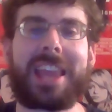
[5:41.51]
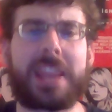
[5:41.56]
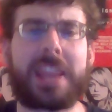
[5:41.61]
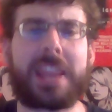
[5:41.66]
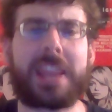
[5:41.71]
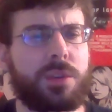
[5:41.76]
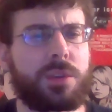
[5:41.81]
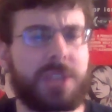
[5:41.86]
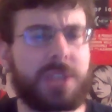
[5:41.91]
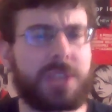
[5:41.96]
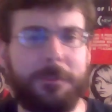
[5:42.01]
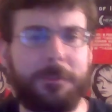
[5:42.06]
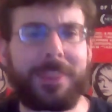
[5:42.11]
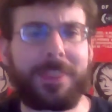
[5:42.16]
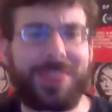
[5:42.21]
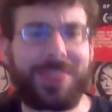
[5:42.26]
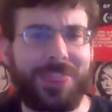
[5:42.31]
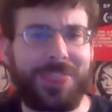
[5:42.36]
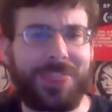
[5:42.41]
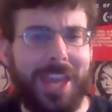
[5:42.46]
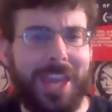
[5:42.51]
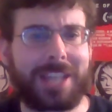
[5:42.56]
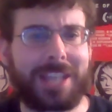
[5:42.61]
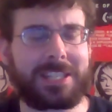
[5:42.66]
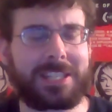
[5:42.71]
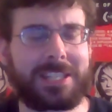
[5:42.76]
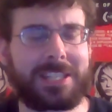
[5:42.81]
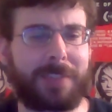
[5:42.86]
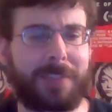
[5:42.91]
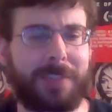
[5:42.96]
and they do different
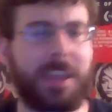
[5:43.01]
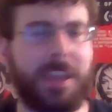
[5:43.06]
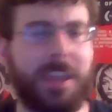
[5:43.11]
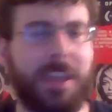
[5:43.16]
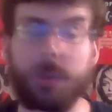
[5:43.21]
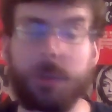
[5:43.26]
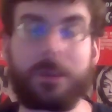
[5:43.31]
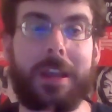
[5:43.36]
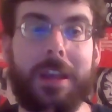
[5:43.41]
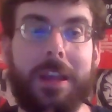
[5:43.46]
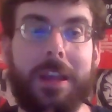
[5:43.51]
things if they hit you.